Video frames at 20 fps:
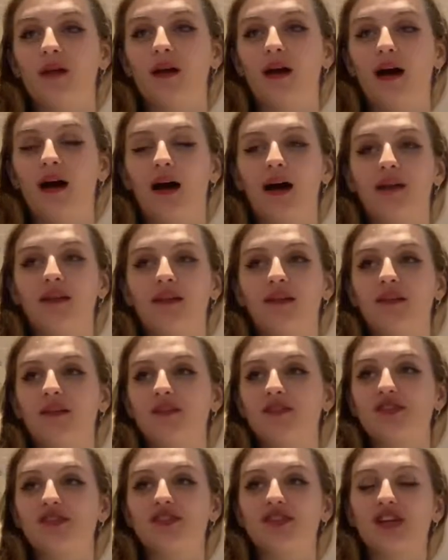And
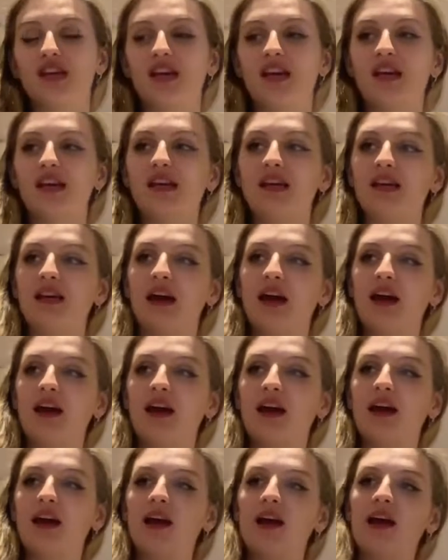she
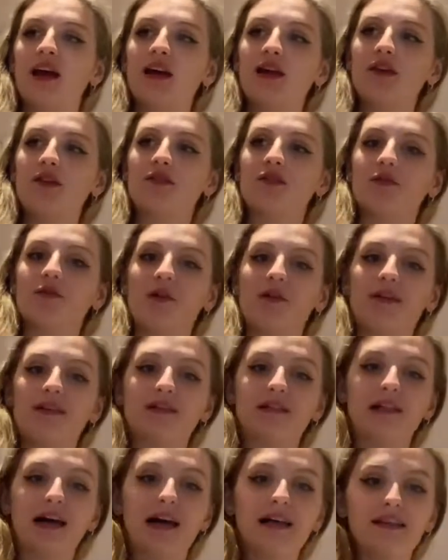used to run these
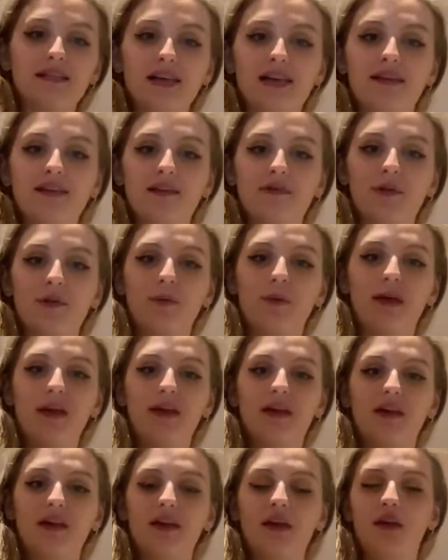classes every
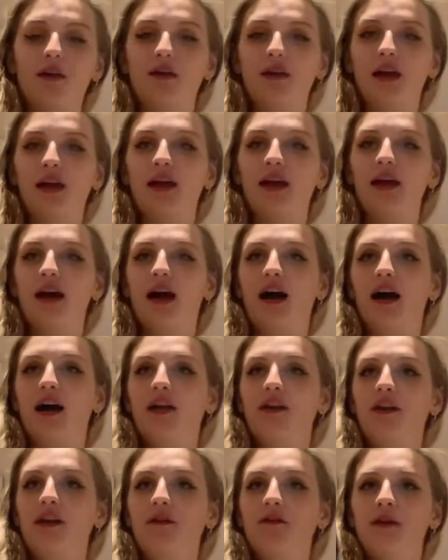week at uni,
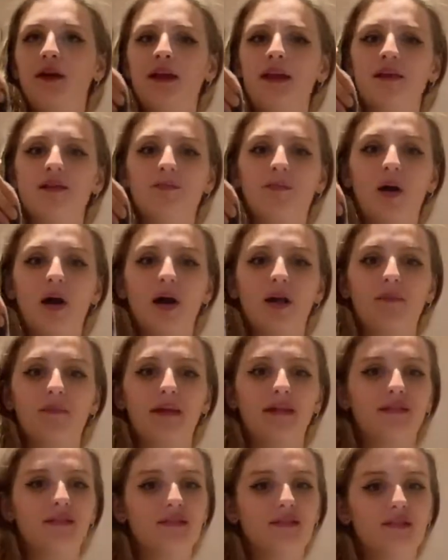and it really inspired
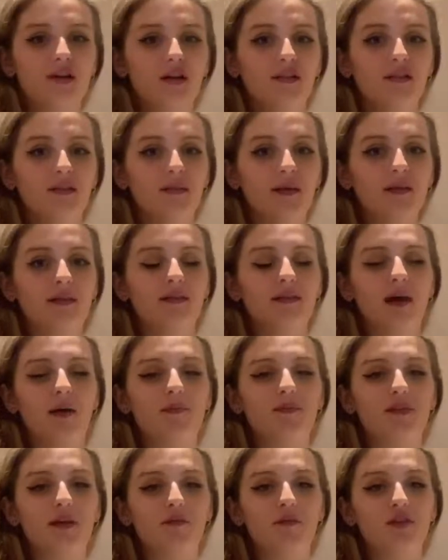me to start doing the type
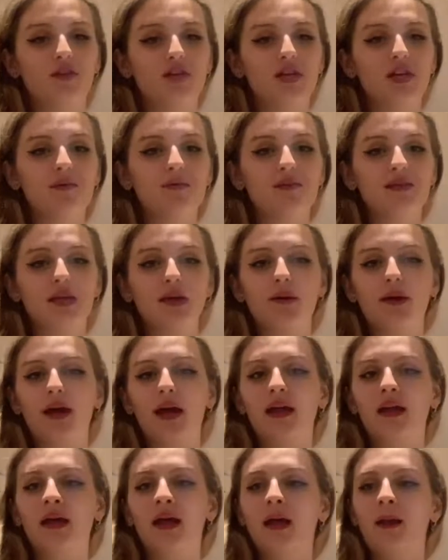of stuff that she was
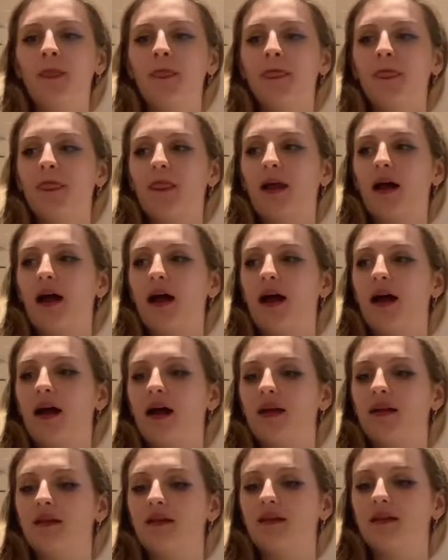doing.
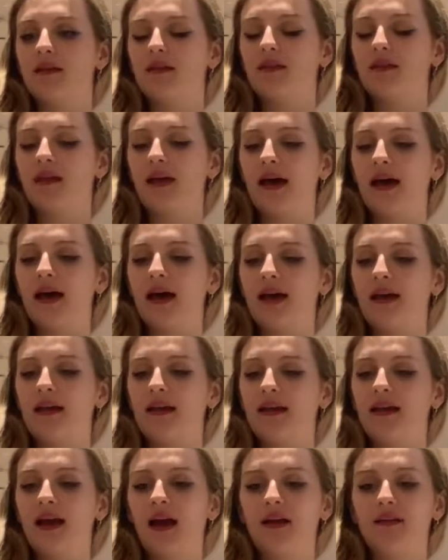And
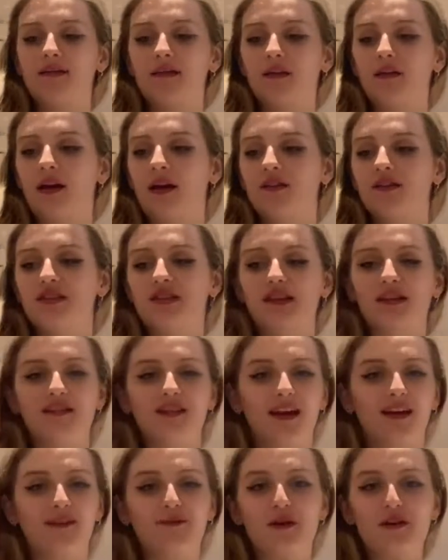then, so now she's
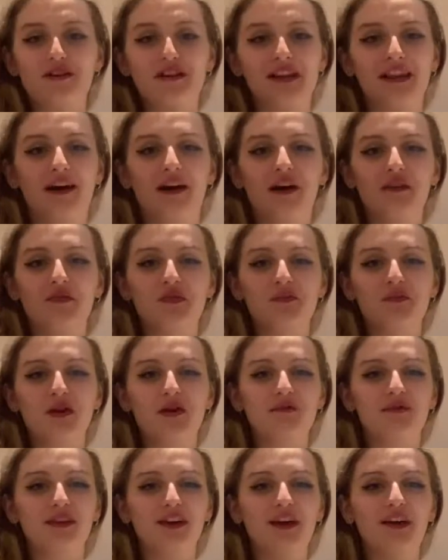like smashing life at
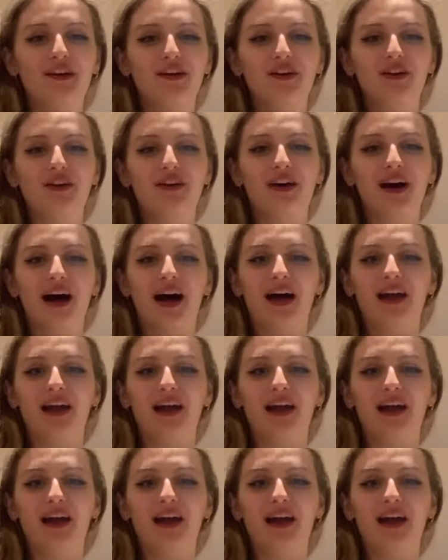Boom Cycle,